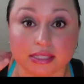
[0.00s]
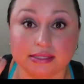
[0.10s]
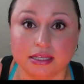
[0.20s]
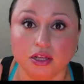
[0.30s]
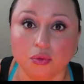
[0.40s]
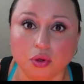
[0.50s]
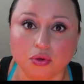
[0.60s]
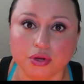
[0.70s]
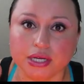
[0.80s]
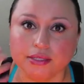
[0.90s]
concealer
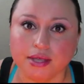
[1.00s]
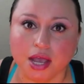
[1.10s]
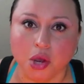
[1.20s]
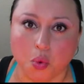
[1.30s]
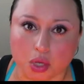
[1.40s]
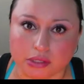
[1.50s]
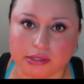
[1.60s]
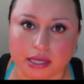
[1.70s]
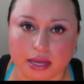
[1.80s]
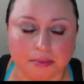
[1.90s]
won't crease. We'll
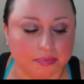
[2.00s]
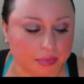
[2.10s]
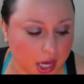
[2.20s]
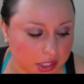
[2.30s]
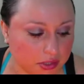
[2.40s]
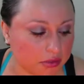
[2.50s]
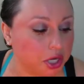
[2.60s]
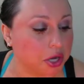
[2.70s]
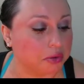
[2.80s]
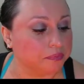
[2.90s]
see, I don't
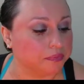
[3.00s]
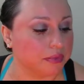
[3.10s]
know.